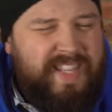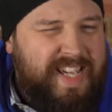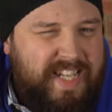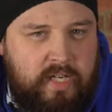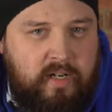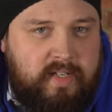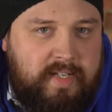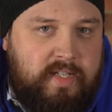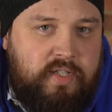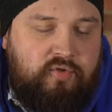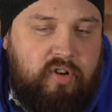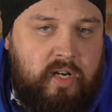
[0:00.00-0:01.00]
It's hard to
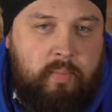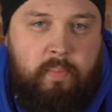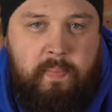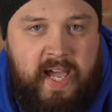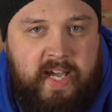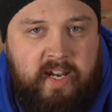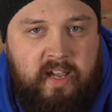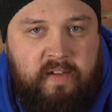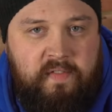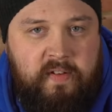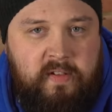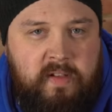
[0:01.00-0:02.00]
describe a bad air
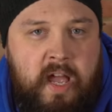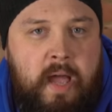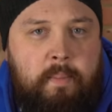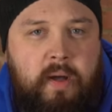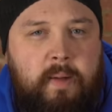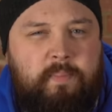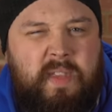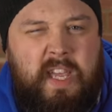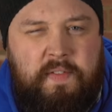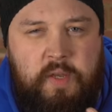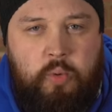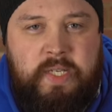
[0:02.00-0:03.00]
fill, but
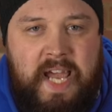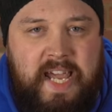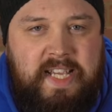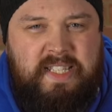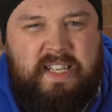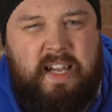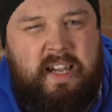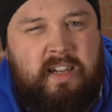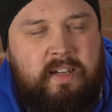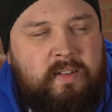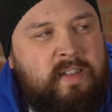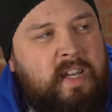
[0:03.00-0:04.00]
if you taste
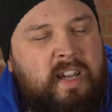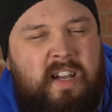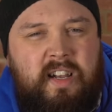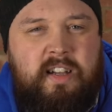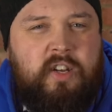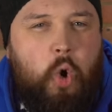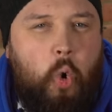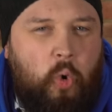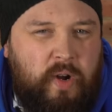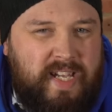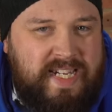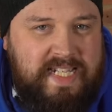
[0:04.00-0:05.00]
like an
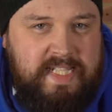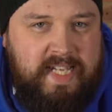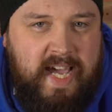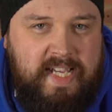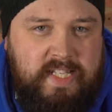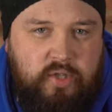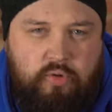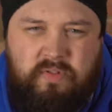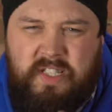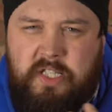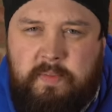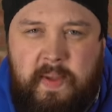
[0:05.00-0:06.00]
oily taste or
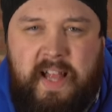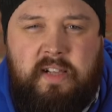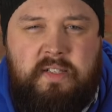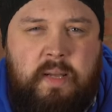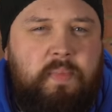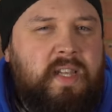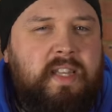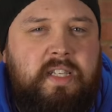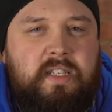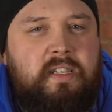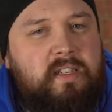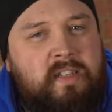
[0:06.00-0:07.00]
a smell, something
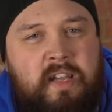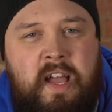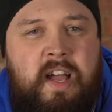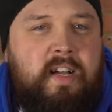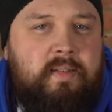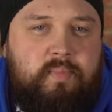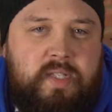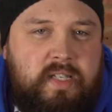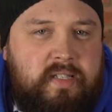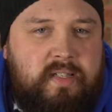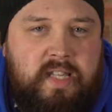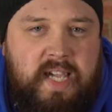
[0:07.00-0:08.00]
that
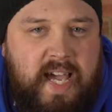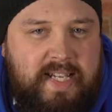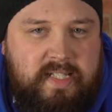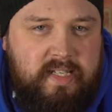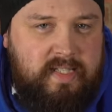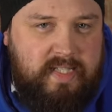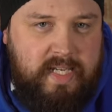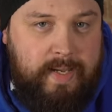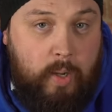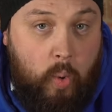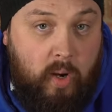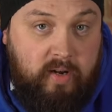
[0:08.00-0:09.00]
just the gas doesn't
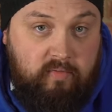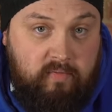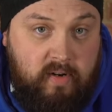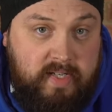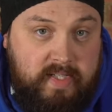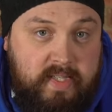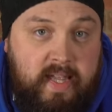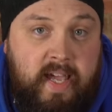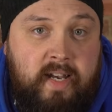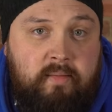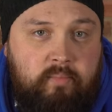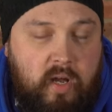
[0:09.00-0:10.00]
seem quite right,
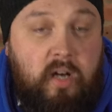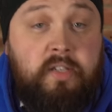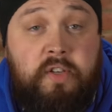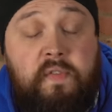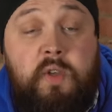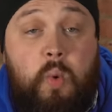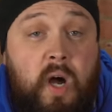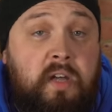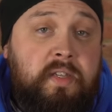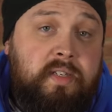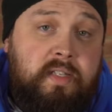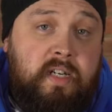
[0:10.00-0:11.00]
then ask a few
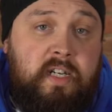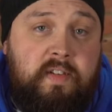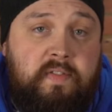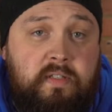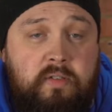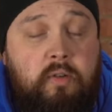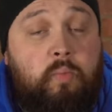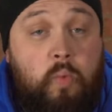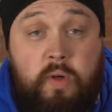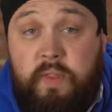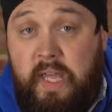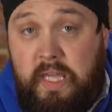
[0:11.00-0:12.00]
other divers on
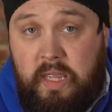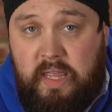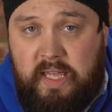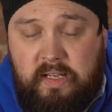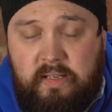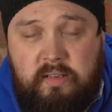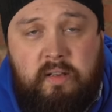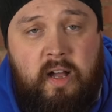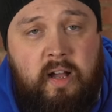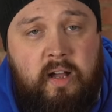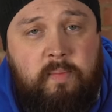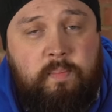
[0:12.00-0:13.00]
what they think,
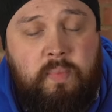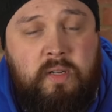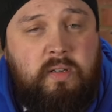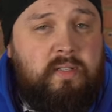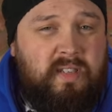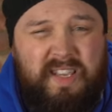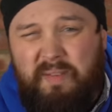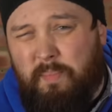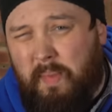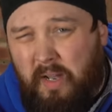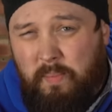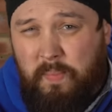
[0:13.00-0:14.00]
because it
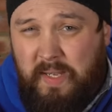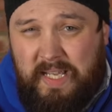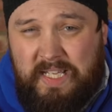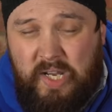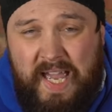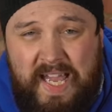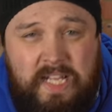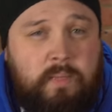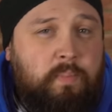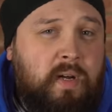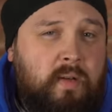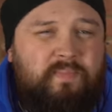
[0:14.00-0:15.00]
might be in your head,
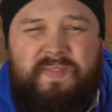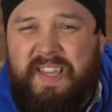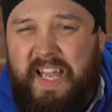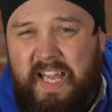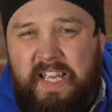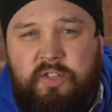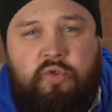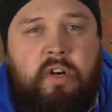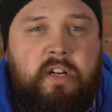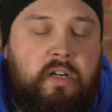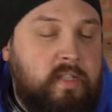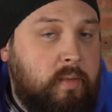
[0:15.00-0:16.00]
but hey, try
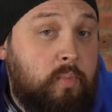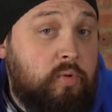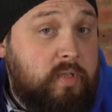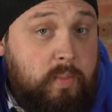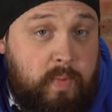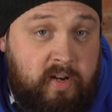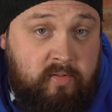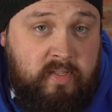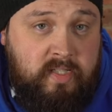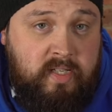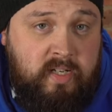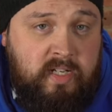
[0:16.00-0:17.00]
and ask a more
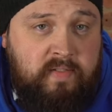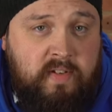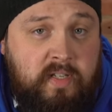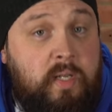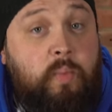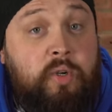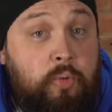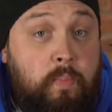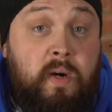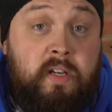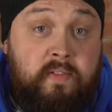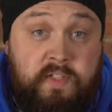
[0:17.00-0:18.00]
experienced diver, someone who
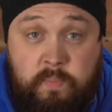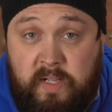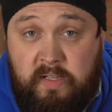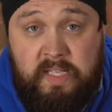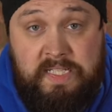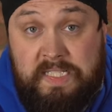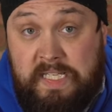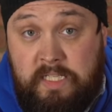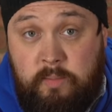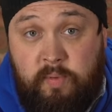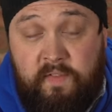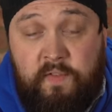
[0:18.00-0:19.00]
might have smelt these
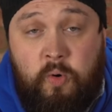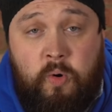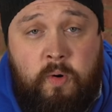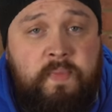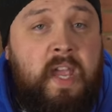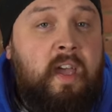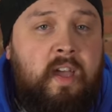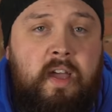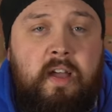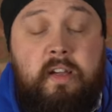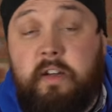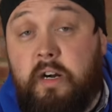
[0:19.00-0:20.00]
things before.
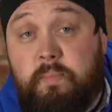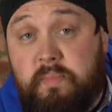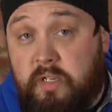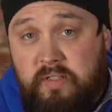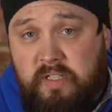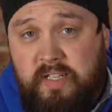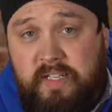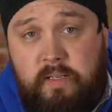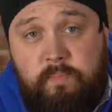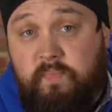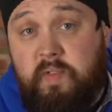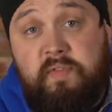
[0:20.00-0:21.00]
Carbon
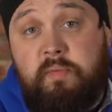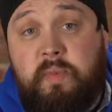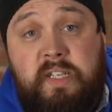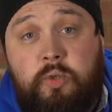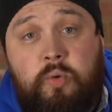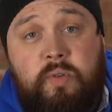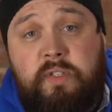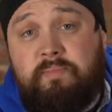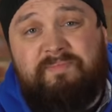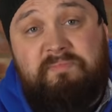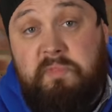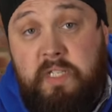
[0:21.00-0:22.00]
monoxide from an exhaust
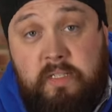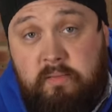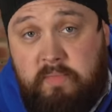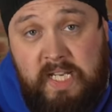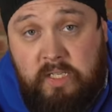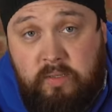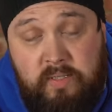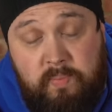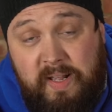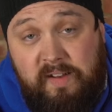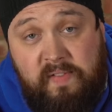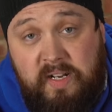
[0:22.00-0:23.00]
doesn't taste or
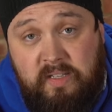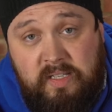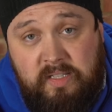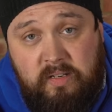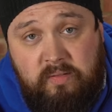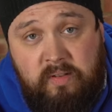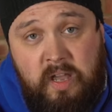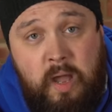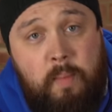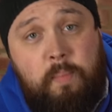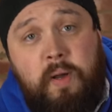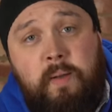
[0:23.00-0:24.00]
smell of anything though,
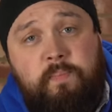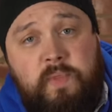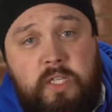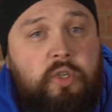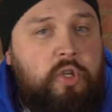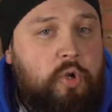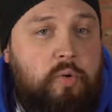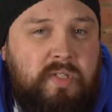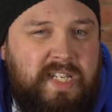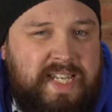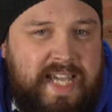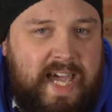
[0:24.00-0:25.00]
but you
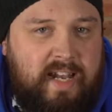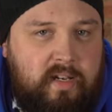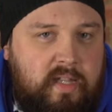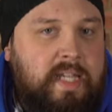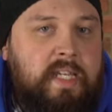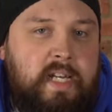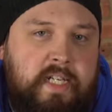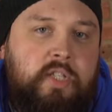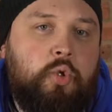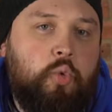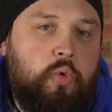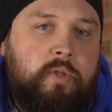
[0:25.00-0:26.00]
usually get the
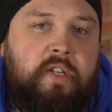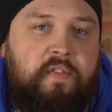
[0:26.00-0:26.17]
exhaust